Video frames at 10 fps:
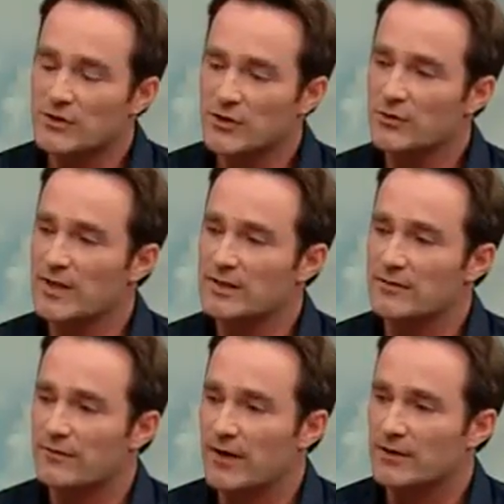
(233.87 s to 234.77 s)
well, there's 2
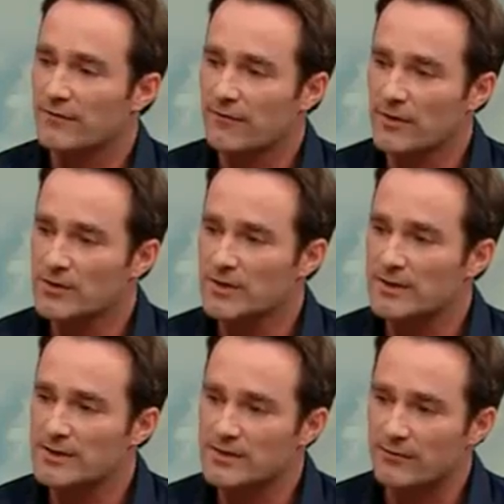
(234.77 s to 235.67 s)
things in fact. The
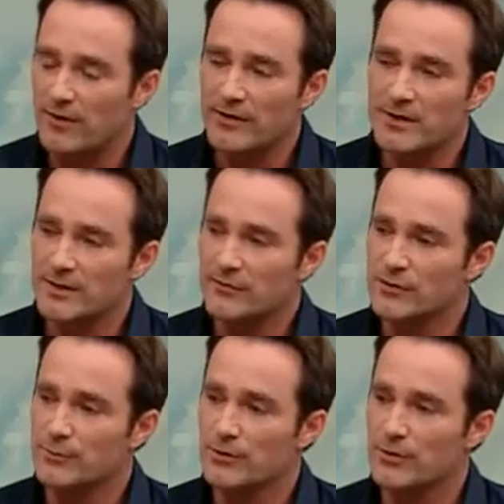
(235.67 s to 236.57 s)
first is it's a very
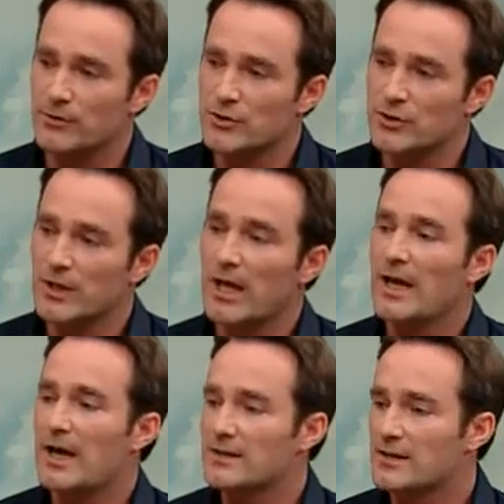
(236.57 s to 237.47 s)
different approach.
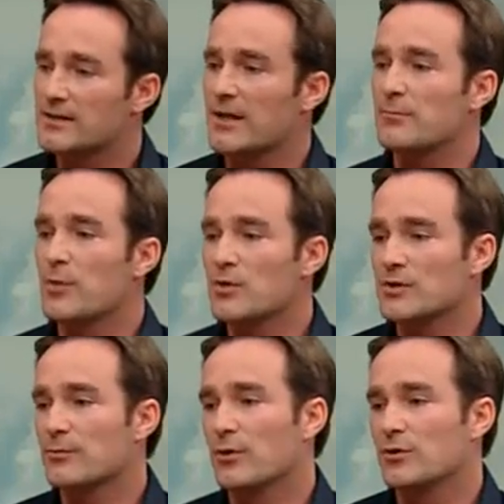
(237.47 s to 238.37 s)
As I say,
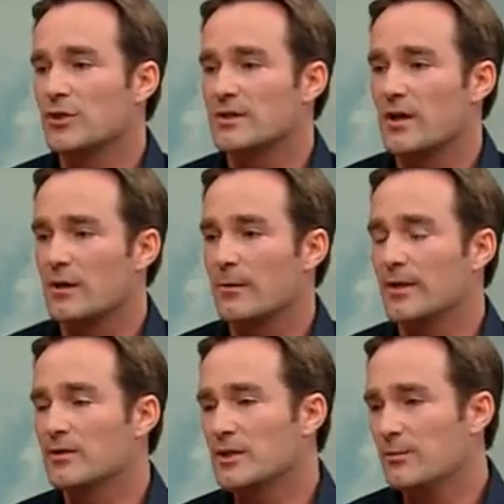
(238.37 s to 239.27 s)
most approaches are
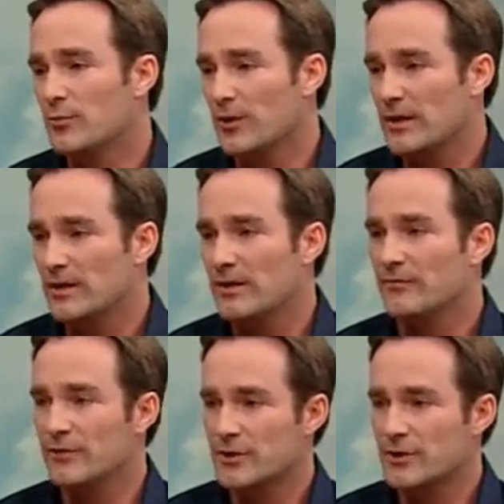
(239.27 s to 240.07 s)
about deep breathing,